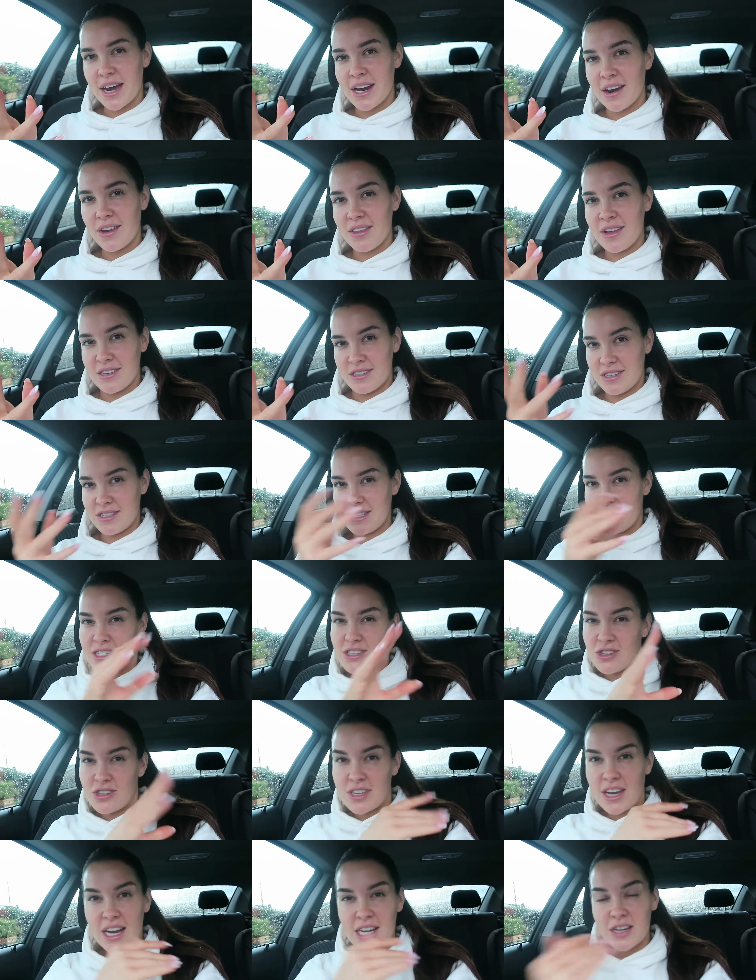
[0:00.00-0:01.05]
kind of things because it's
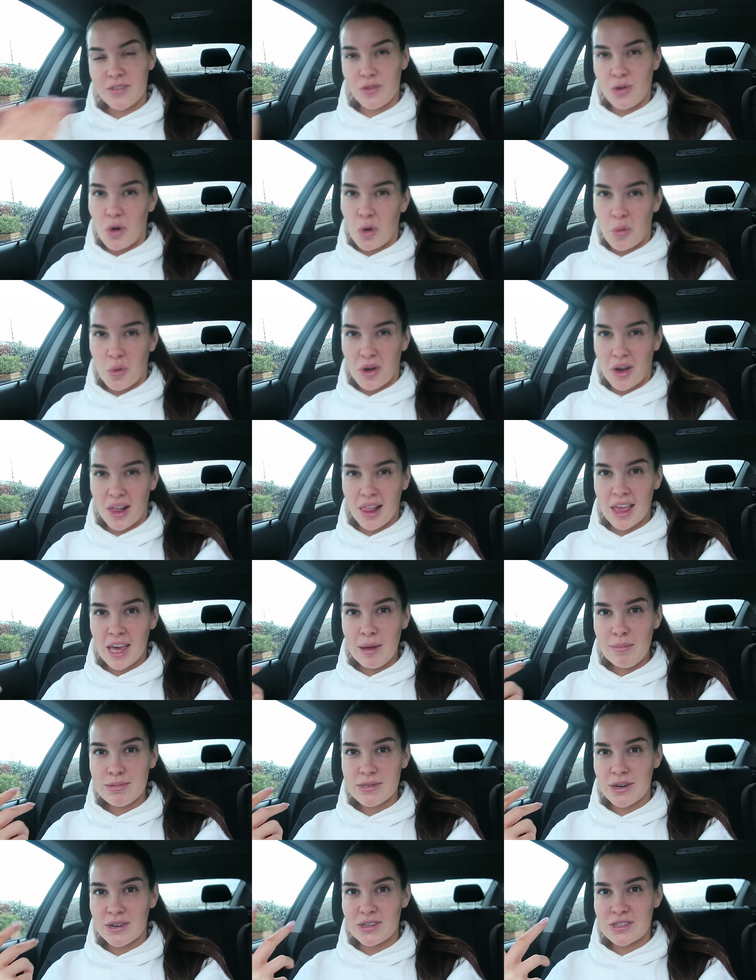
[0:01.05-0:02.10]
just kind of all one
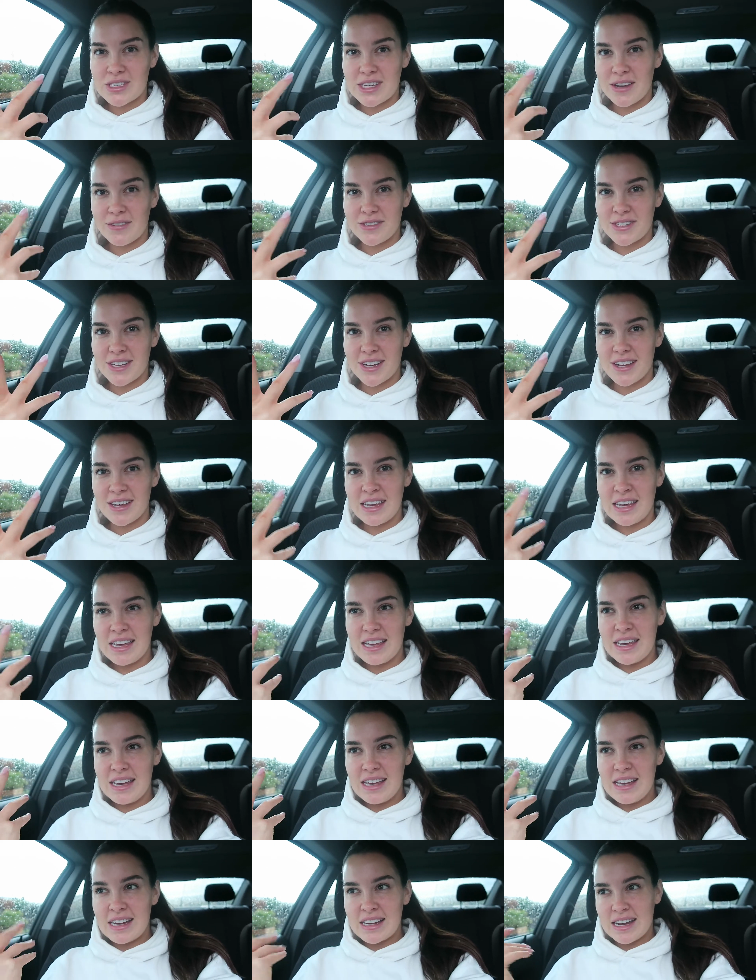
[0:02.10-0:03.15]
clip. So I just have to
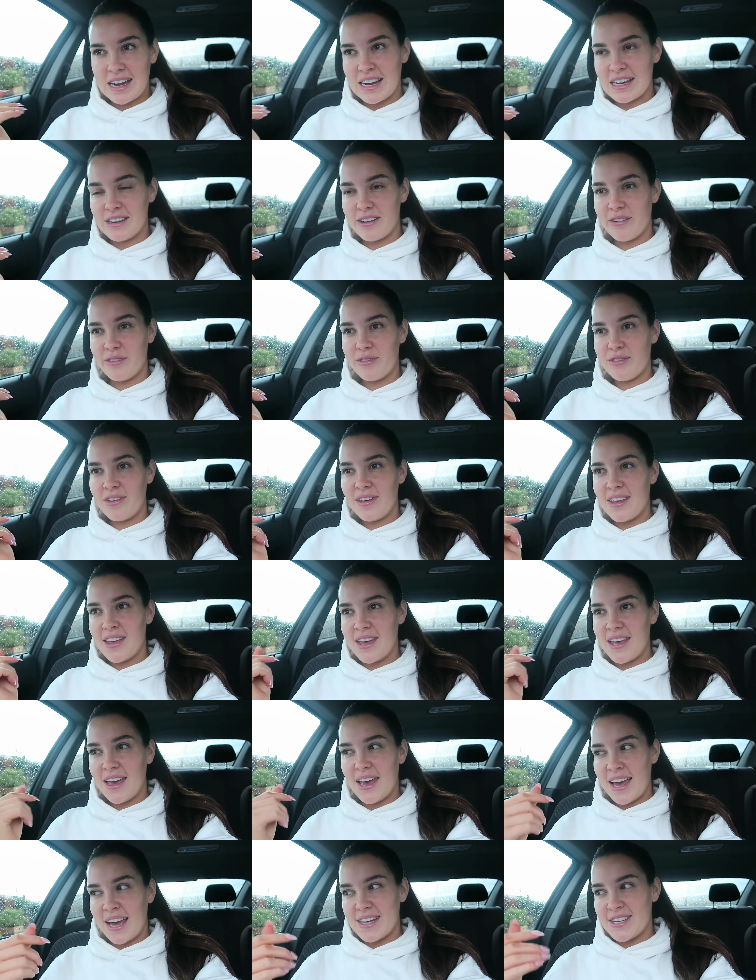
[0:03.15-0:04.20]
kind of
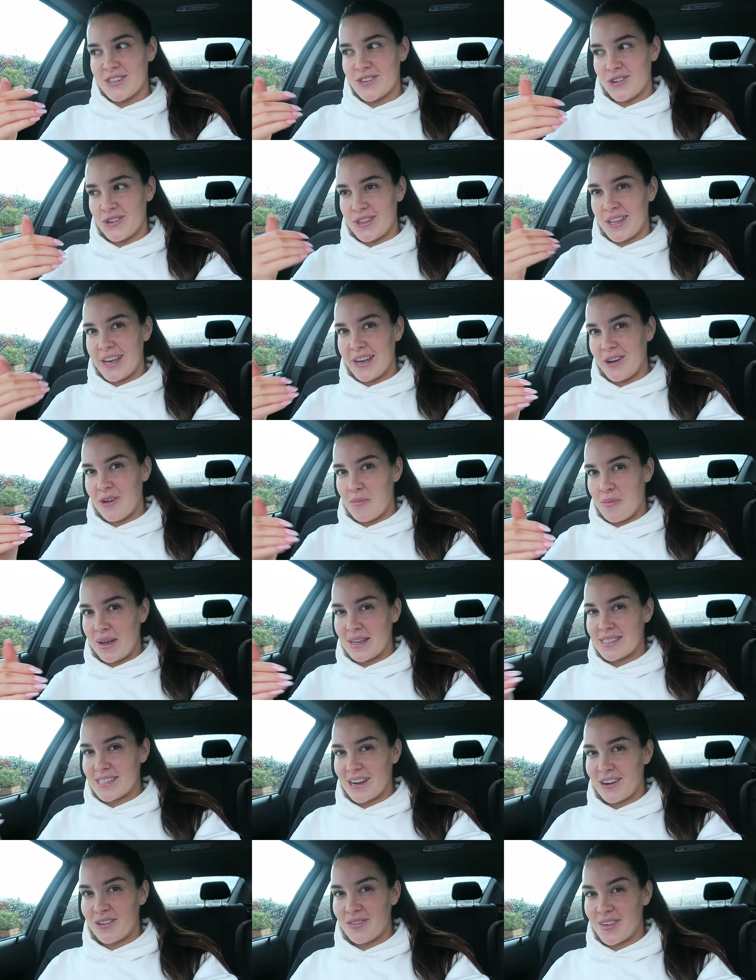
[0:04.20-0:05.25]
edit all the little
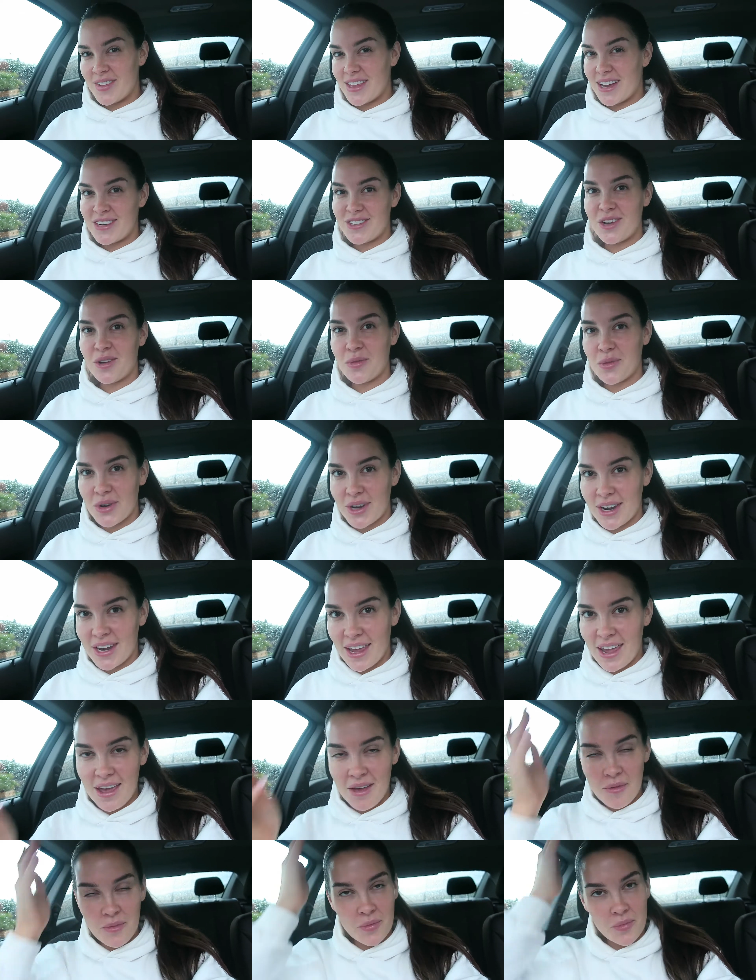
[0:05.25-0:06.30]
bits out of it that I don't want in
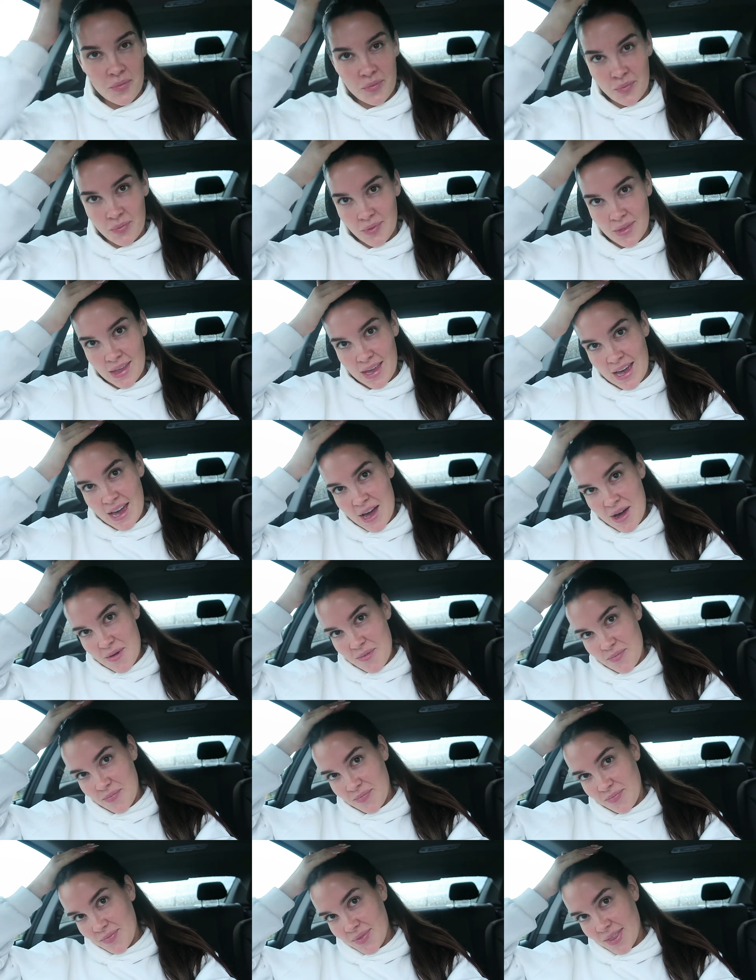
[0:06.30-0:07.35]
it.
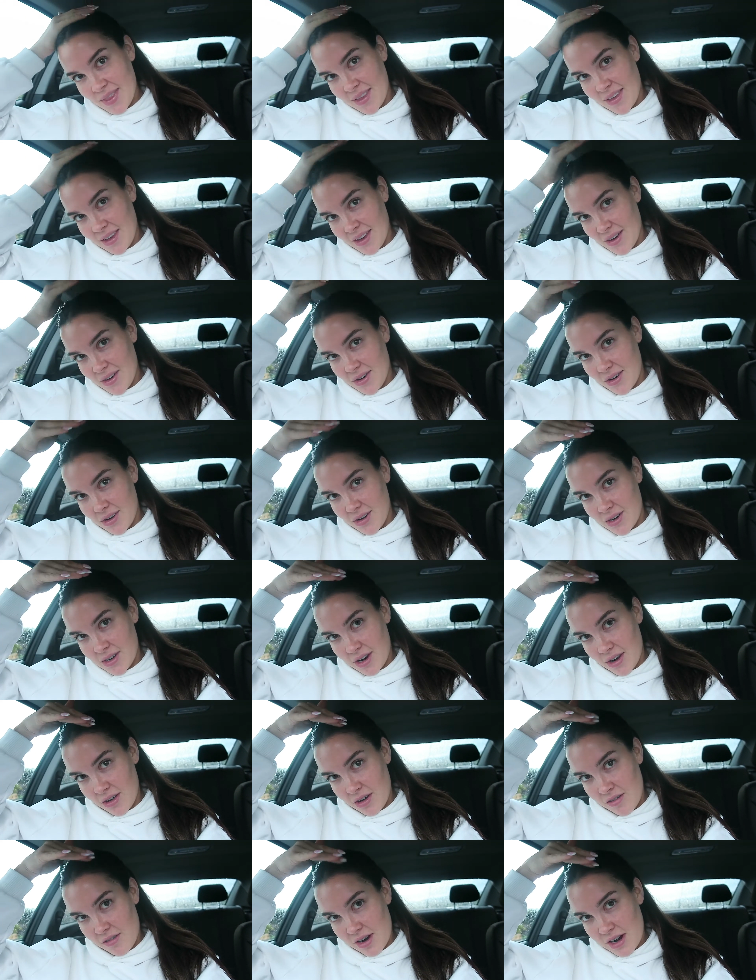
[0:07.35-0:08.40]
Um, oh God, I
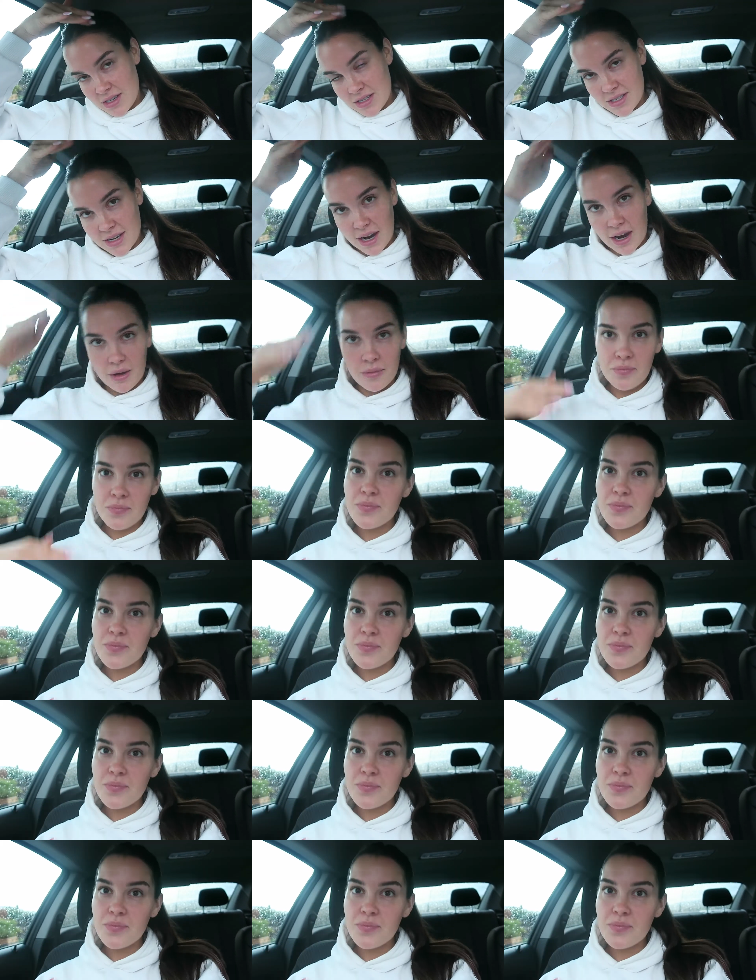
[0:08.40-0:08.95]
look a right state.